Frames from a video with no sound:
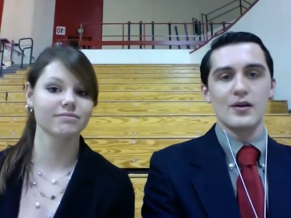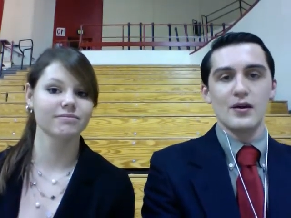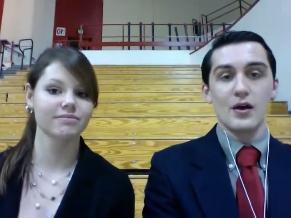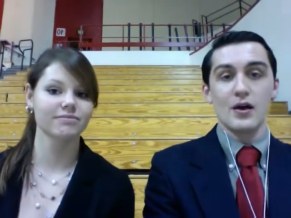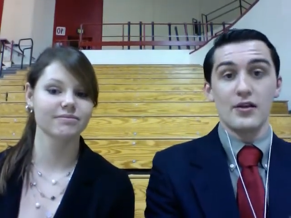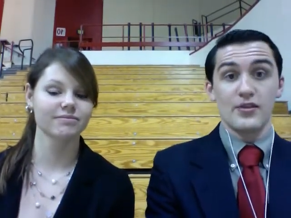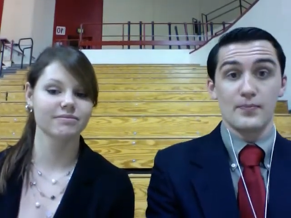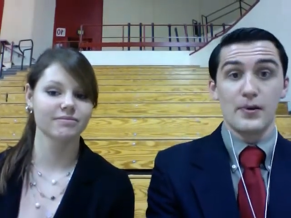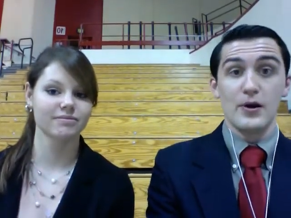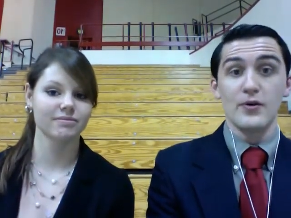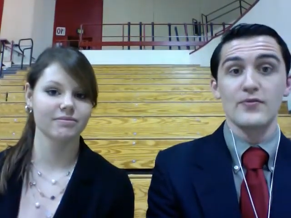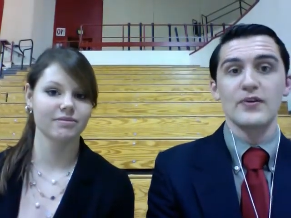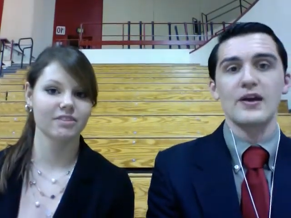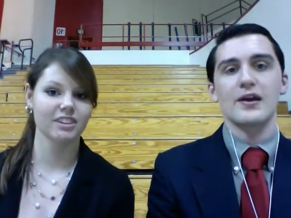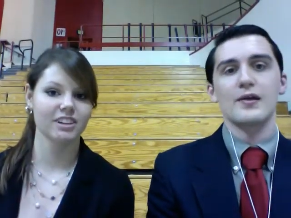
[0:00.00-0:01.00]
Speaker 1: Uh, the pair
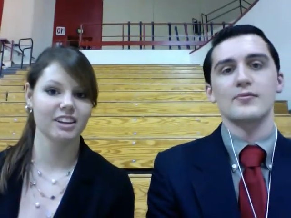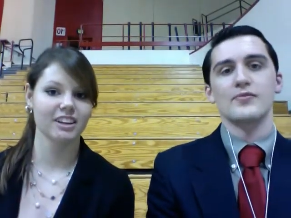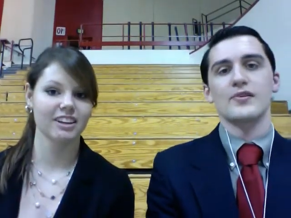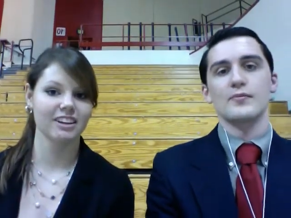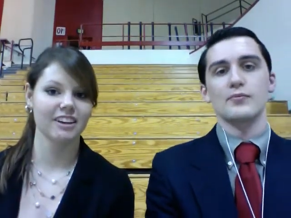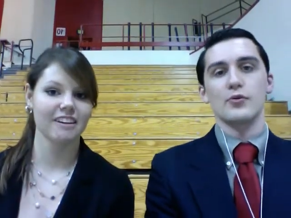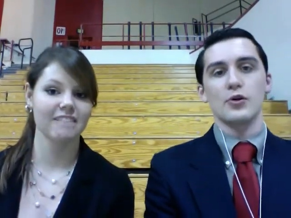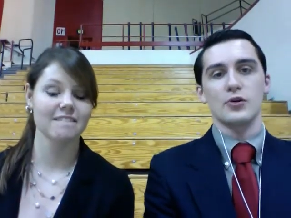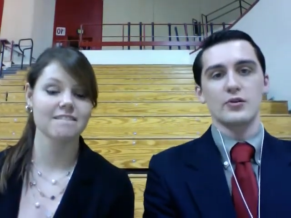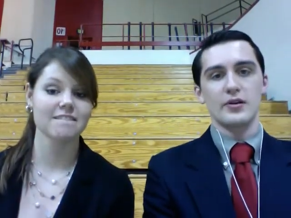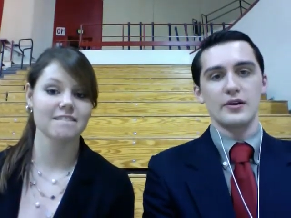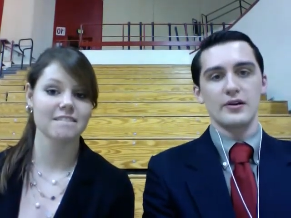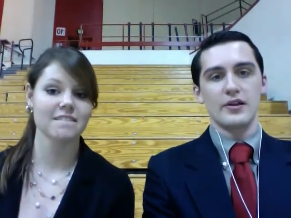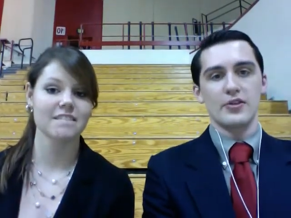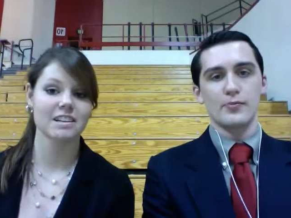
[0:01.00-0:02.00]
of games in
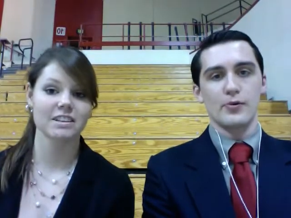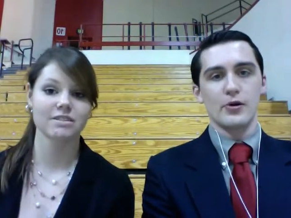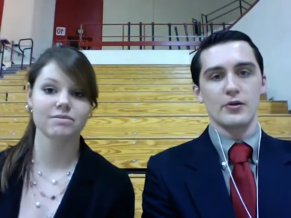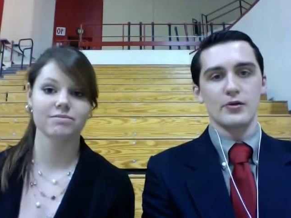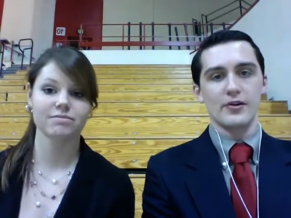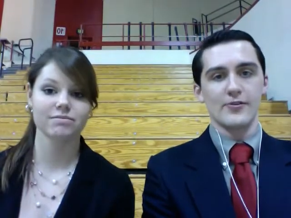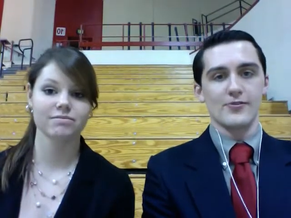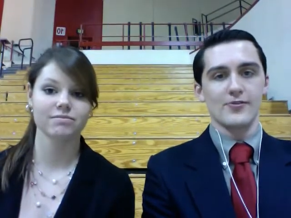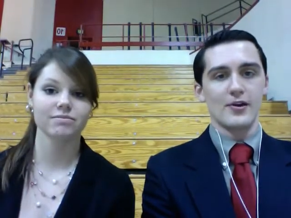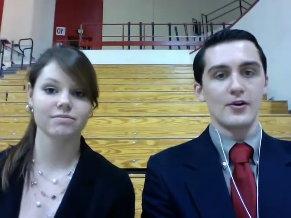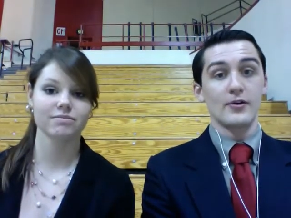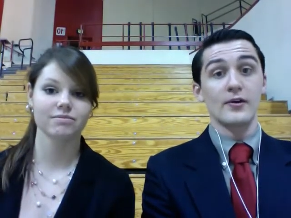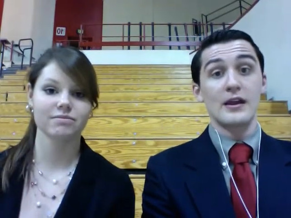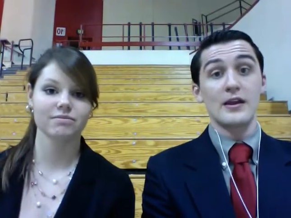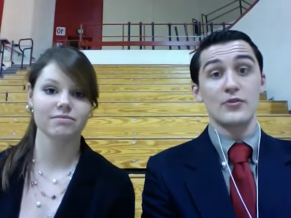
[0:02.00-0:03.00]
Brooklyn at the Barclays
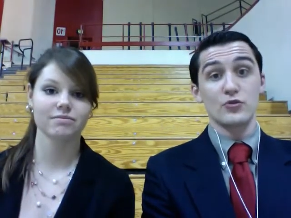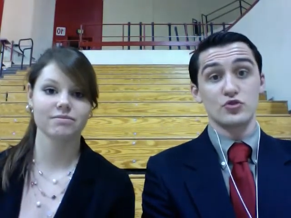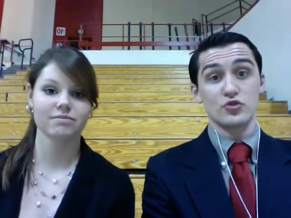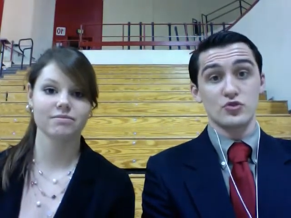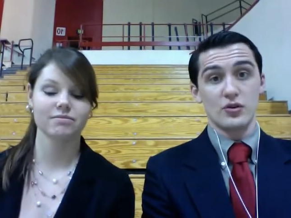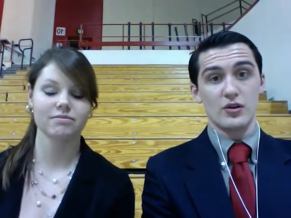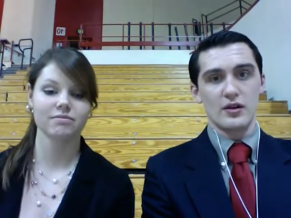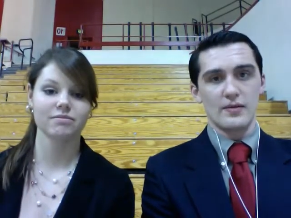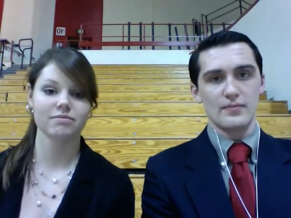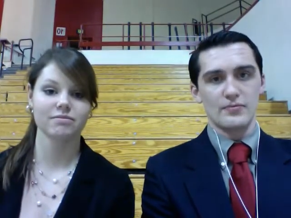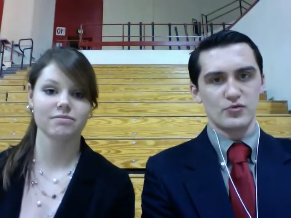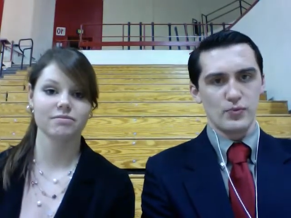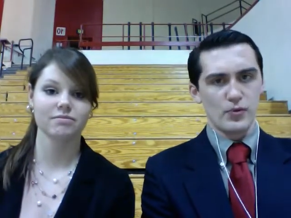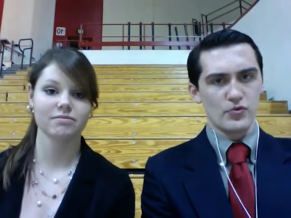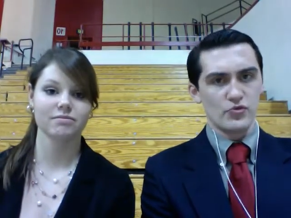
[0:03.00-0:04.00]
Center, either uh,
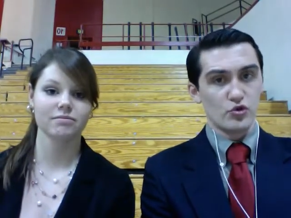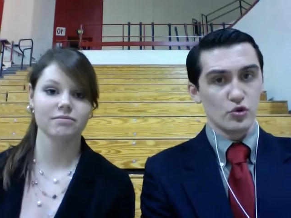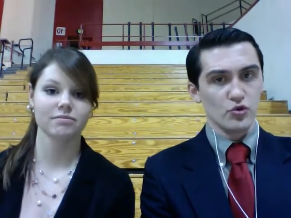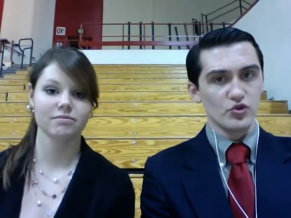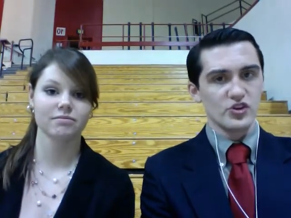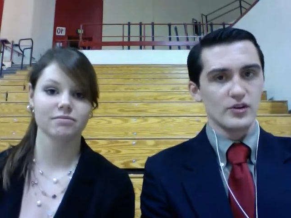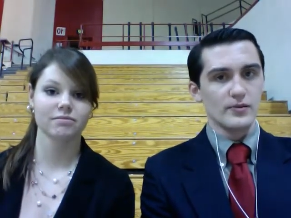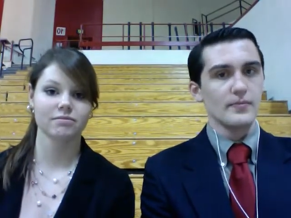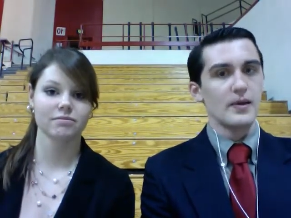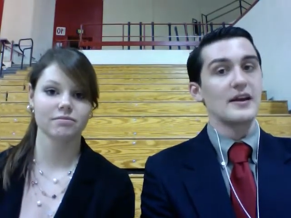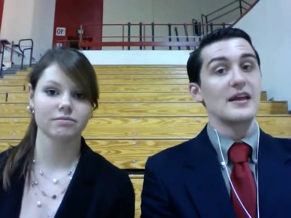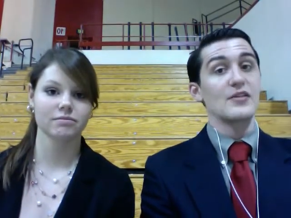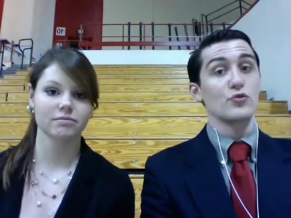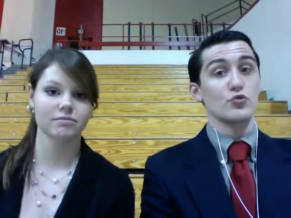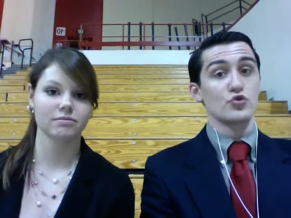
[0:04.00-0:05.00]
both Georgia and
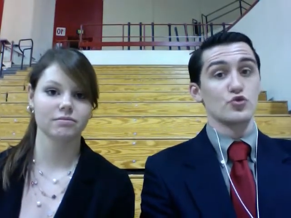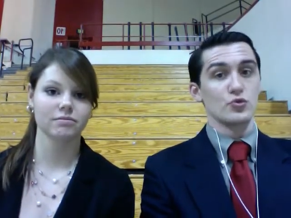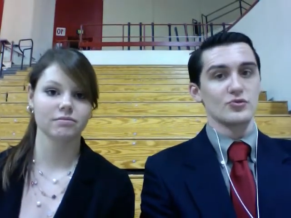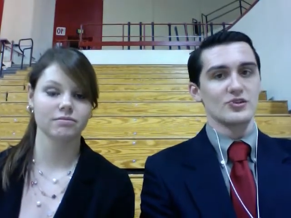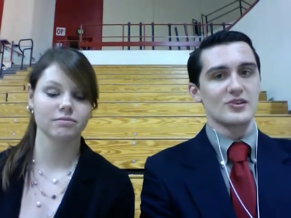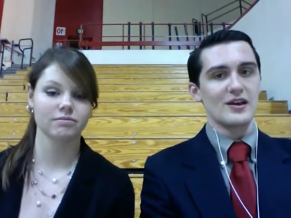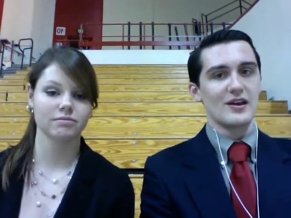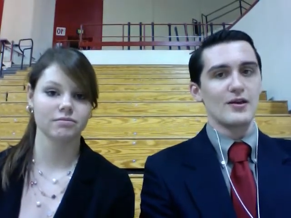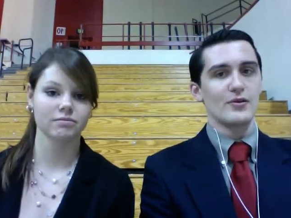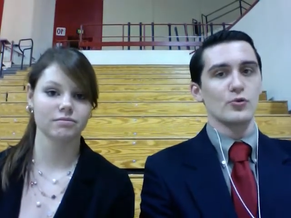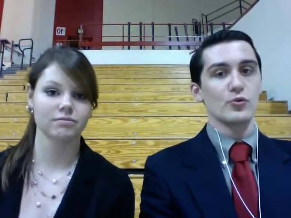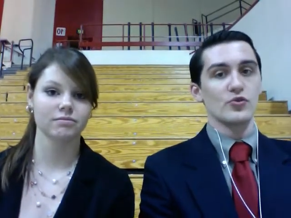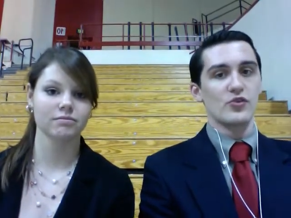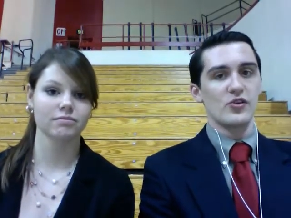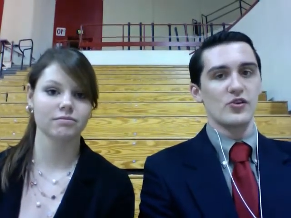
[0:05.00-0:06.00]
either Georgetown
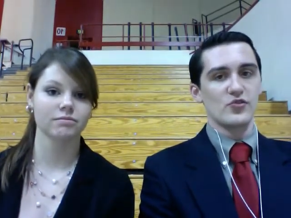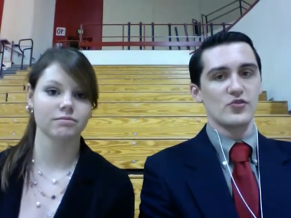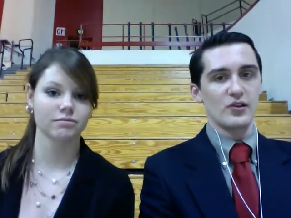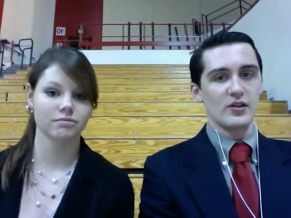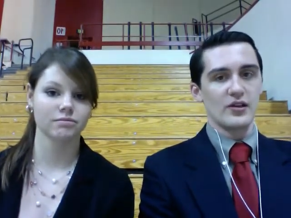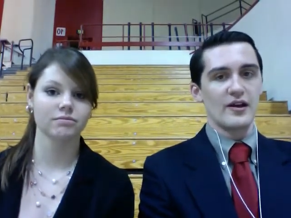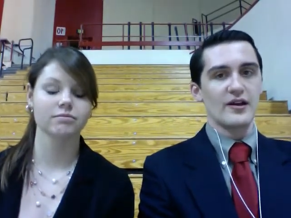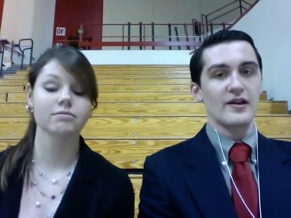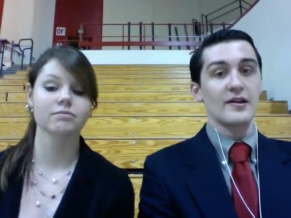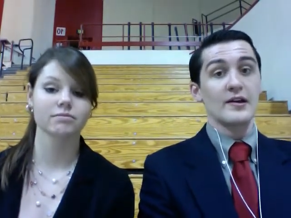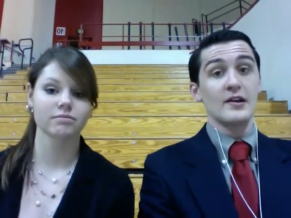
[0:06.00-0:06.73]
or UCLA.